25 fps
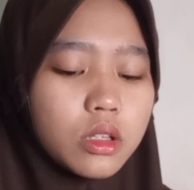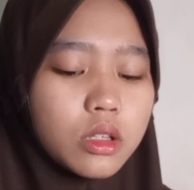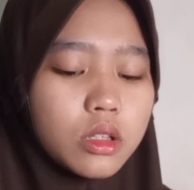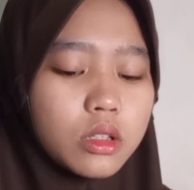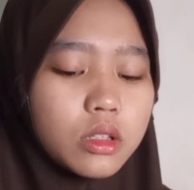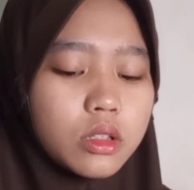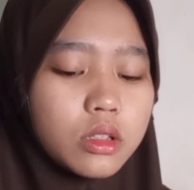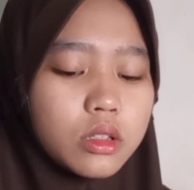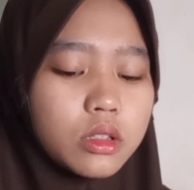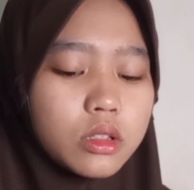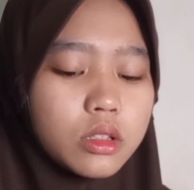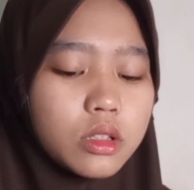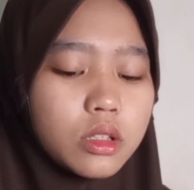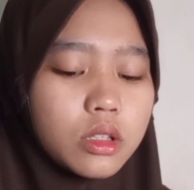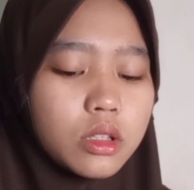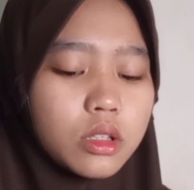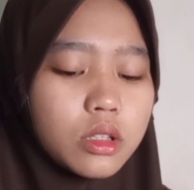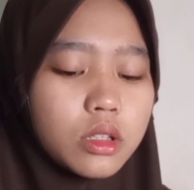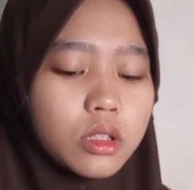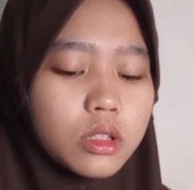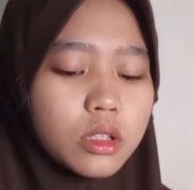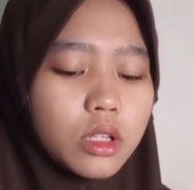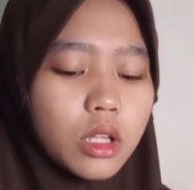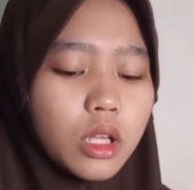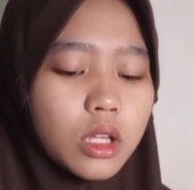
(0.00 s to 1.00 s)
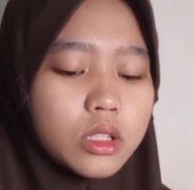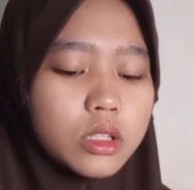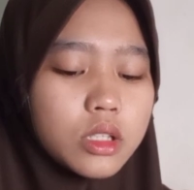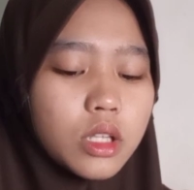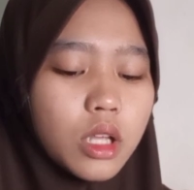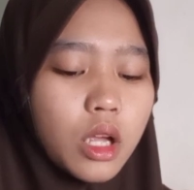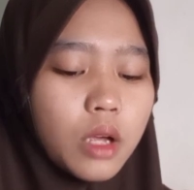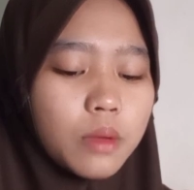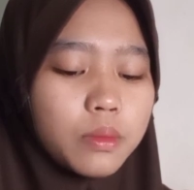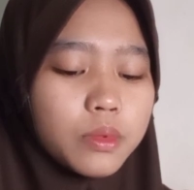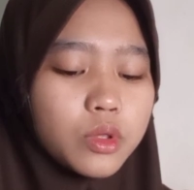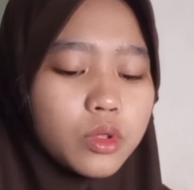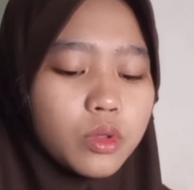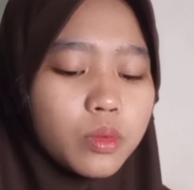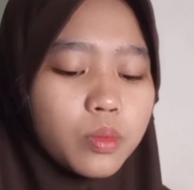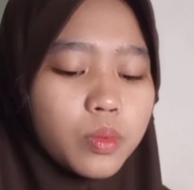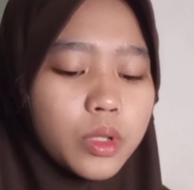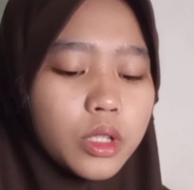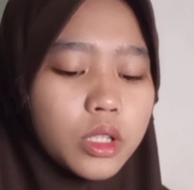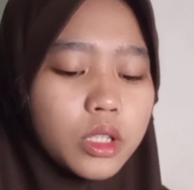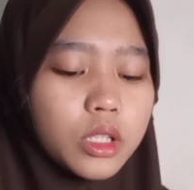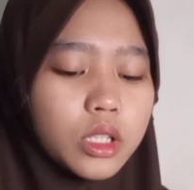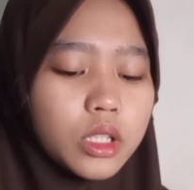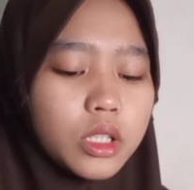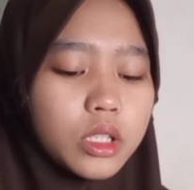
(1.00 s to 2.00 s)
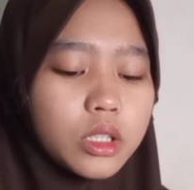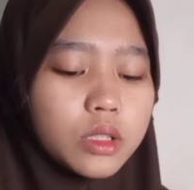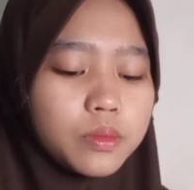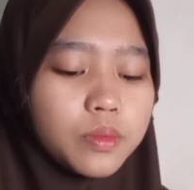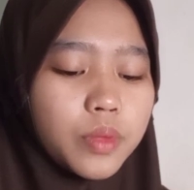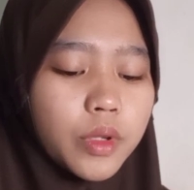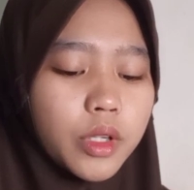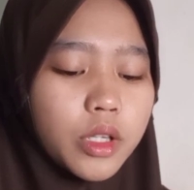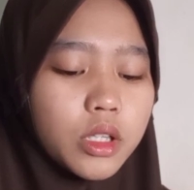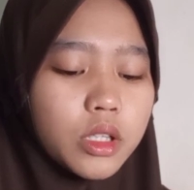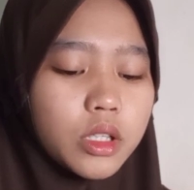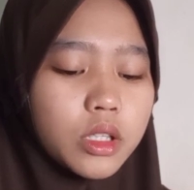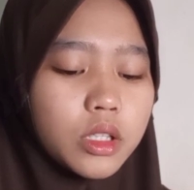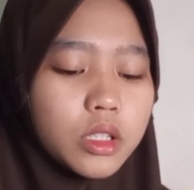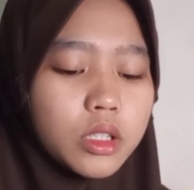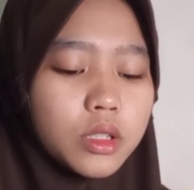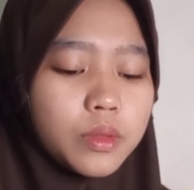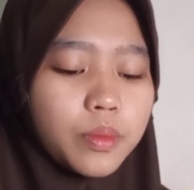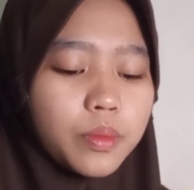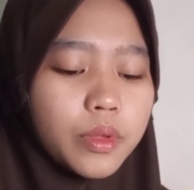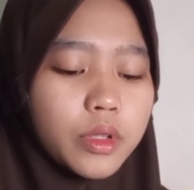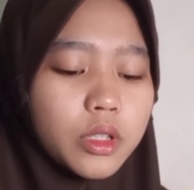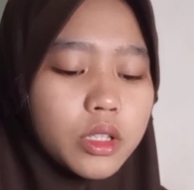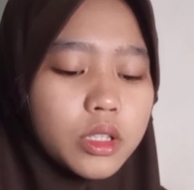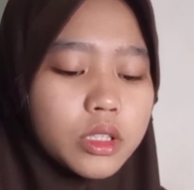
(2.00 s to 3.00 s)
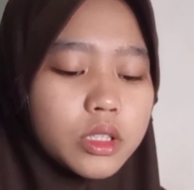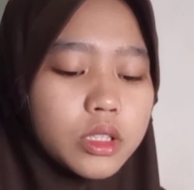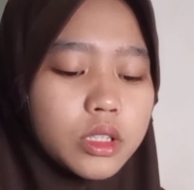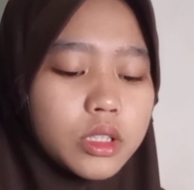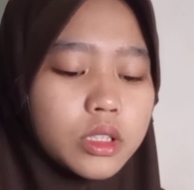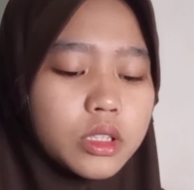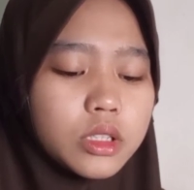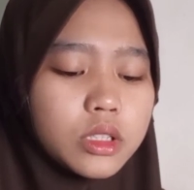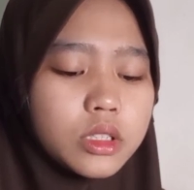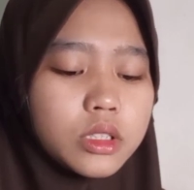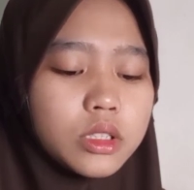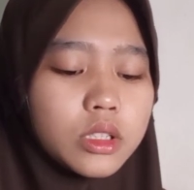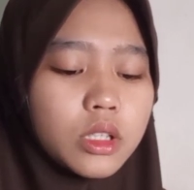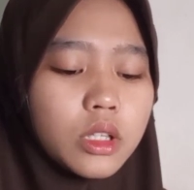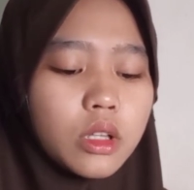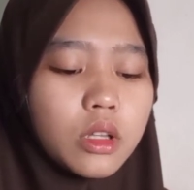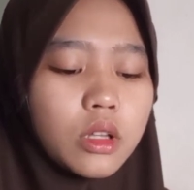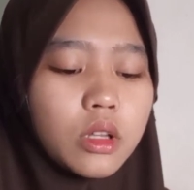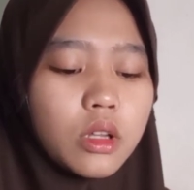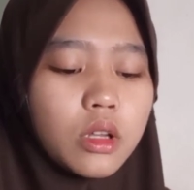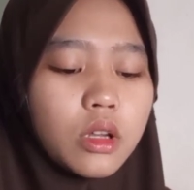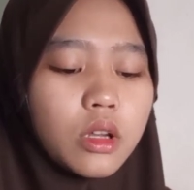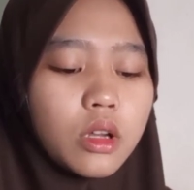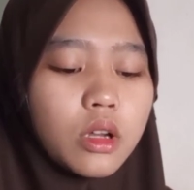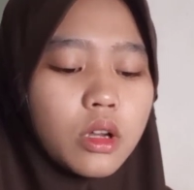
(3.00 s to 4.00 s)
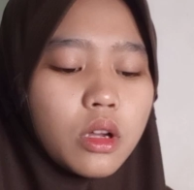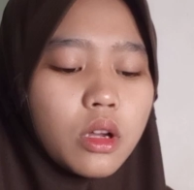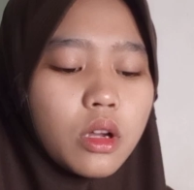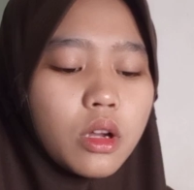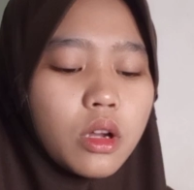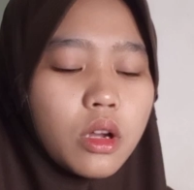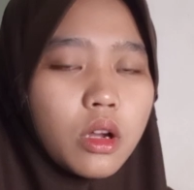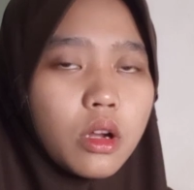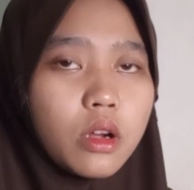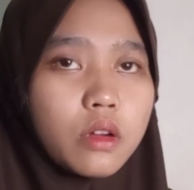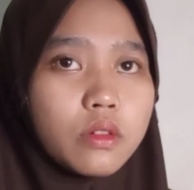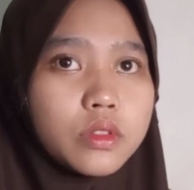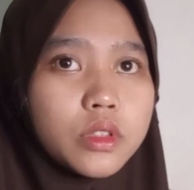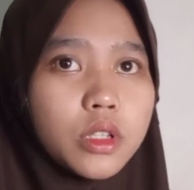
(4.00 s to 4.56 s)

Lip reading: year. That's up to billion barrel per year of the